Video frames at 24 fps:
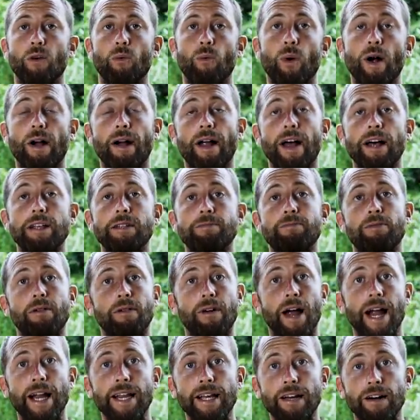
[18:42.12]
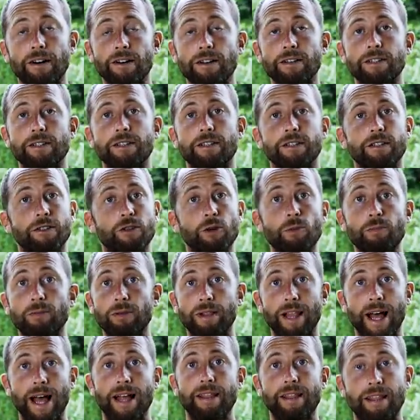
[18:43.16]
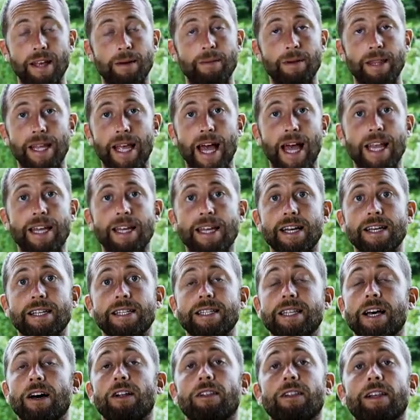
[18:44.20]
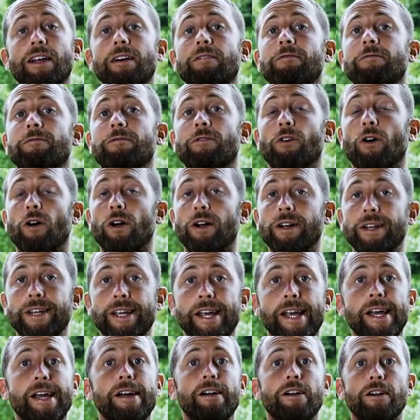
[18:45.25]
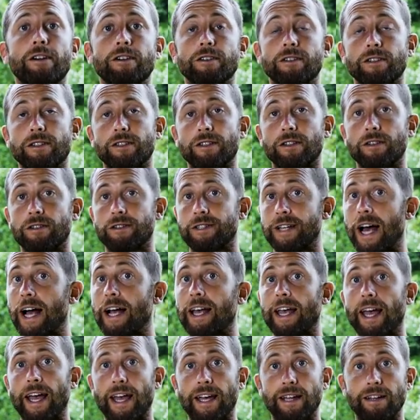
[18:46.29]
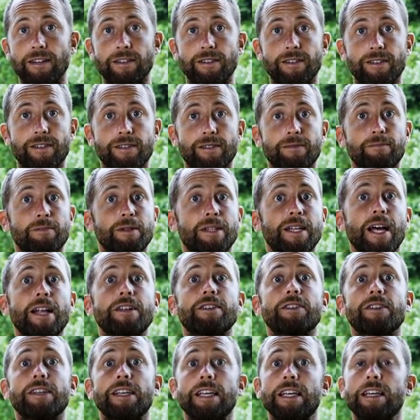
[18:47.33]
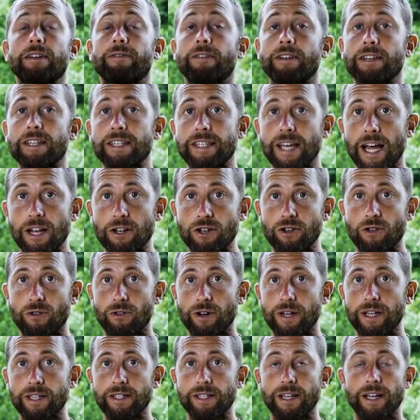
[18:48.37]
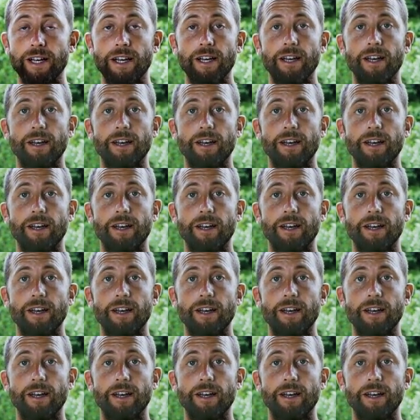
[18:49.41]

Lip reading: Whereas perennials, you plant them and the idea is they'll live for years, decades, potentially even centuries.